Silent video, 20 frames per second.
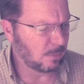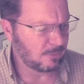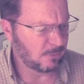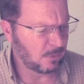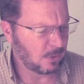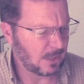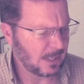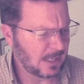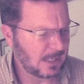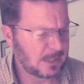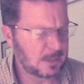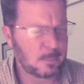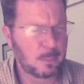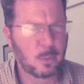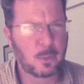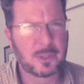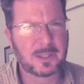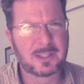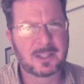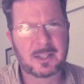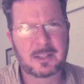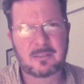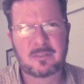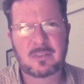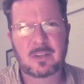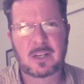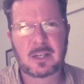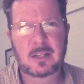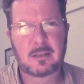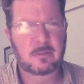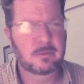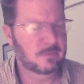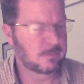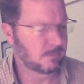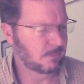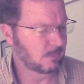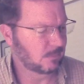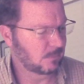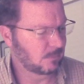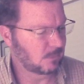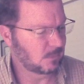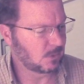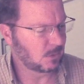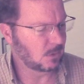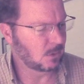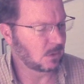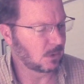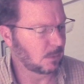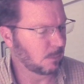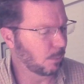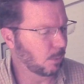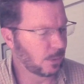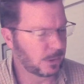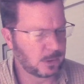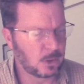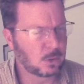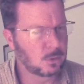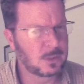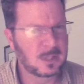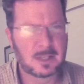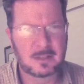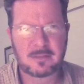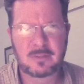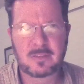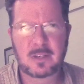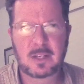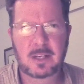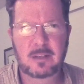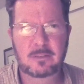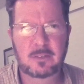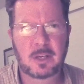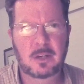Before I had the 0.95 or 0.095,